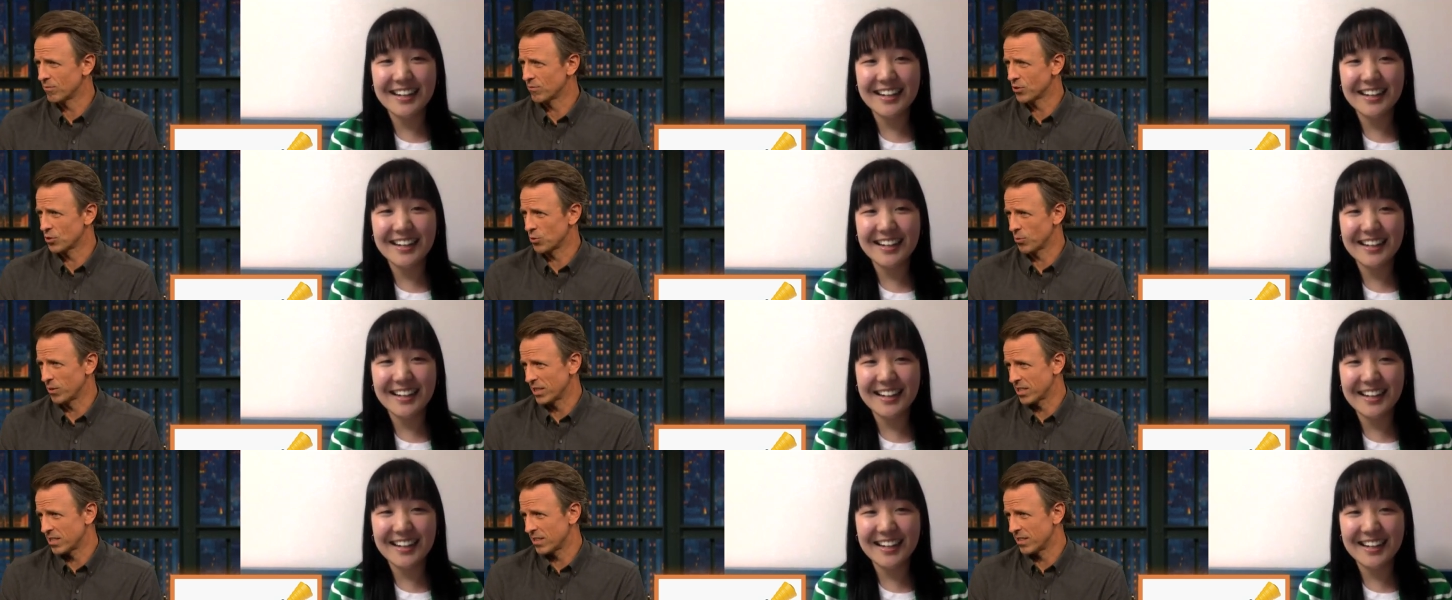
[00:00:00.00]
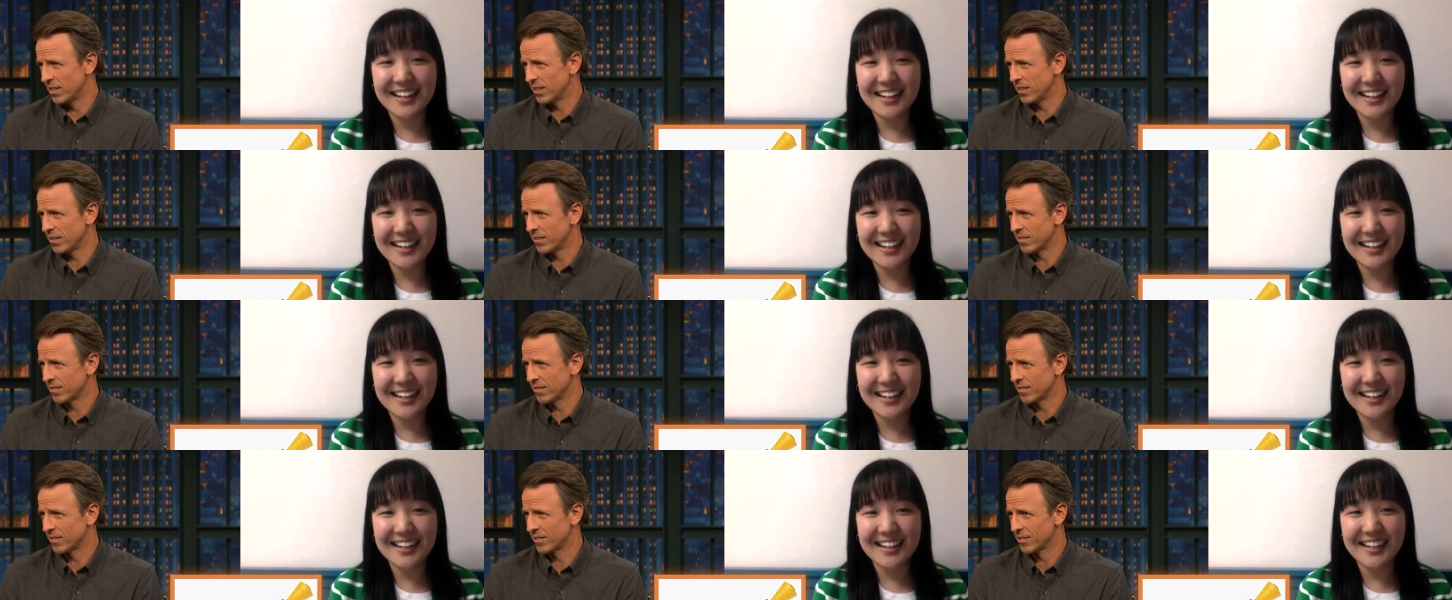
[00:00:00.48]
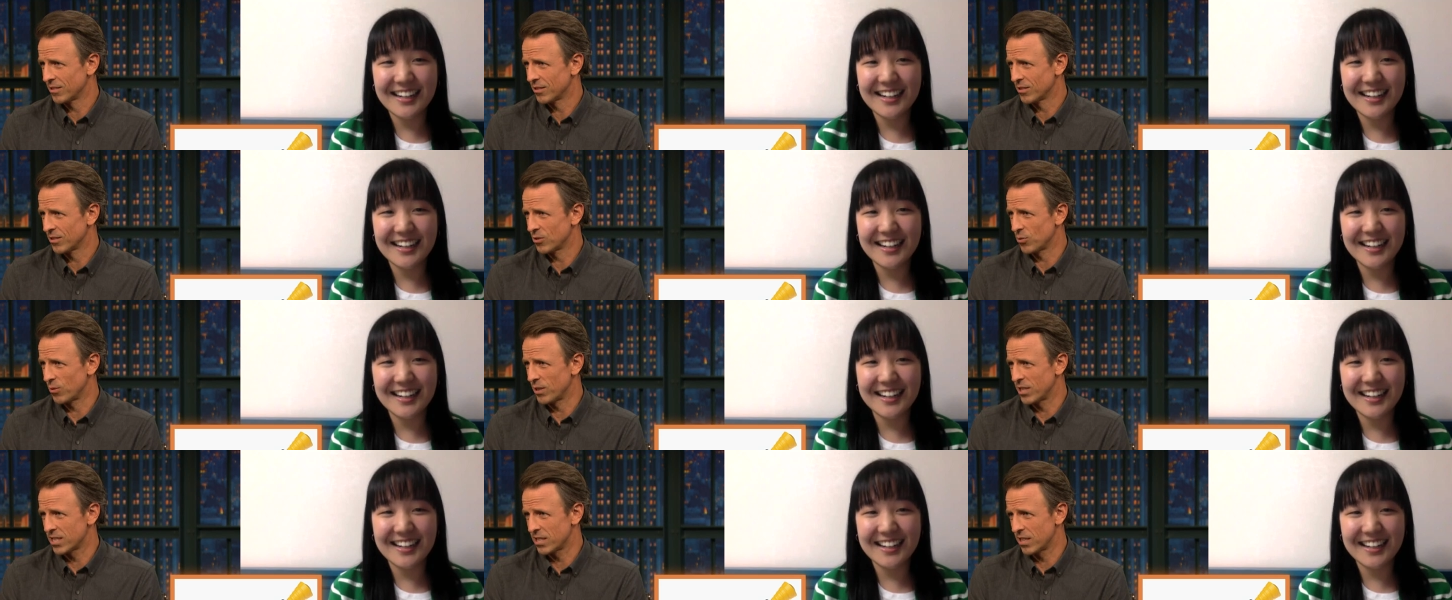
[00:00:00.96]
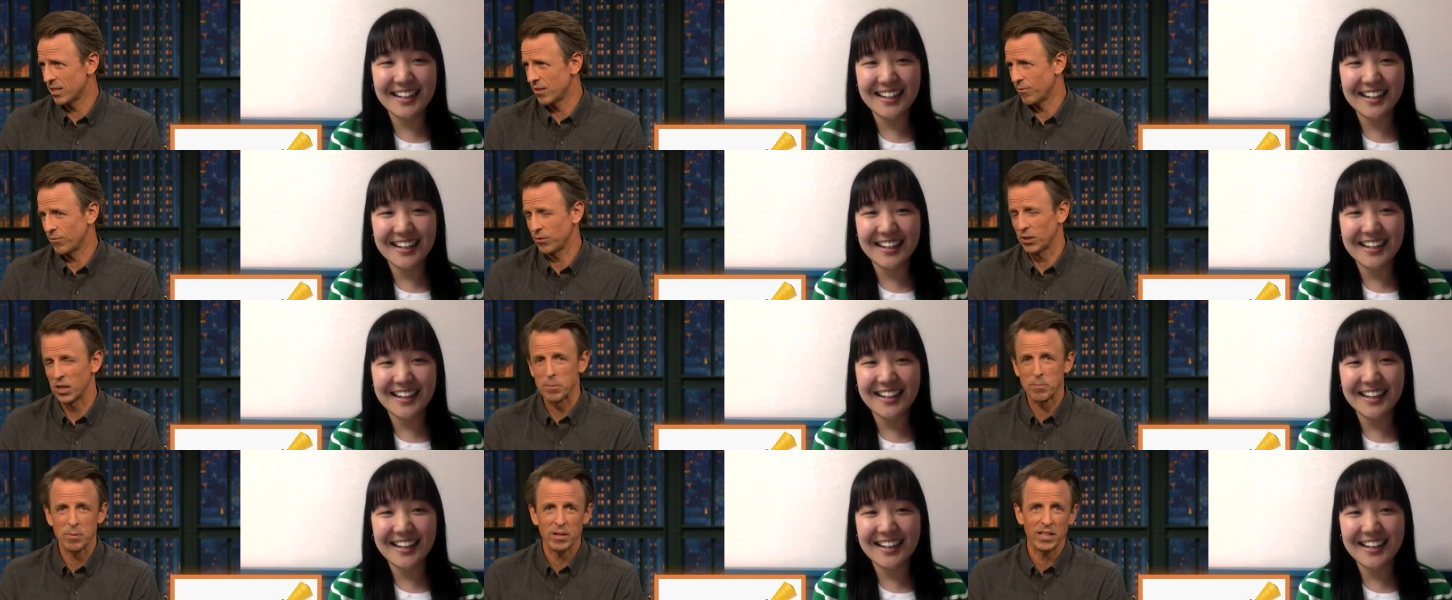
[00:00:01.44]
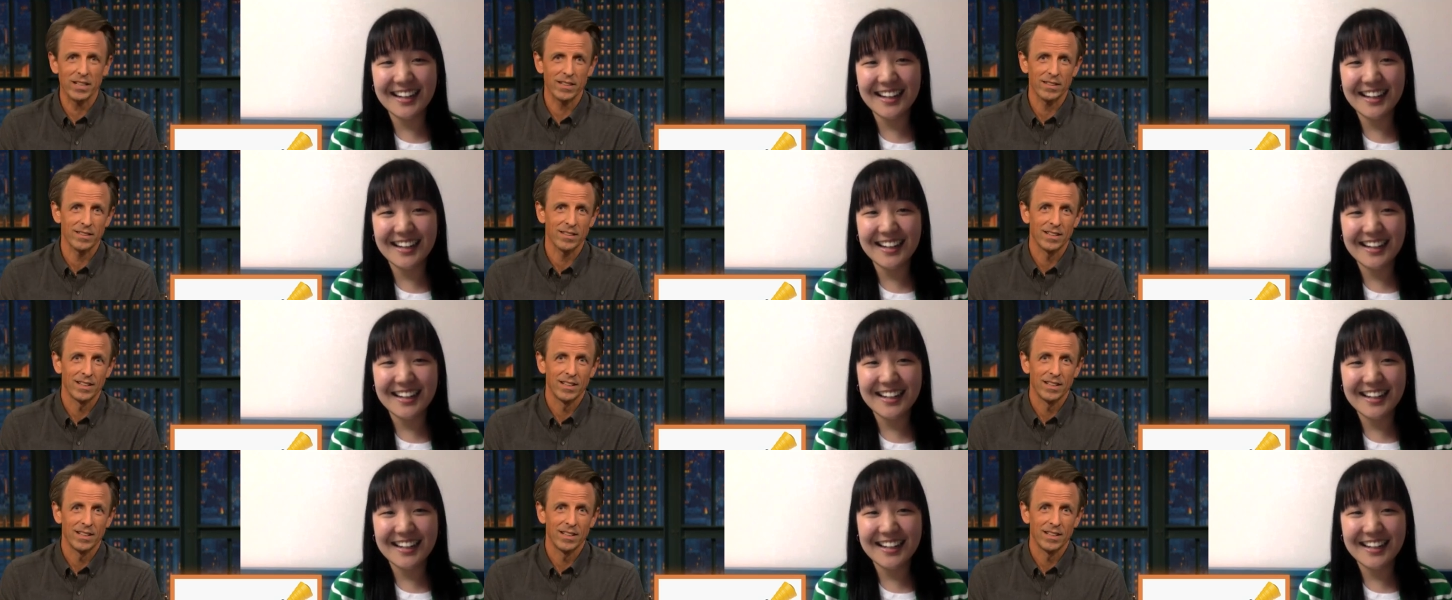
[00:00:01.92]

Speaker 1: twist it, twist it, flip it,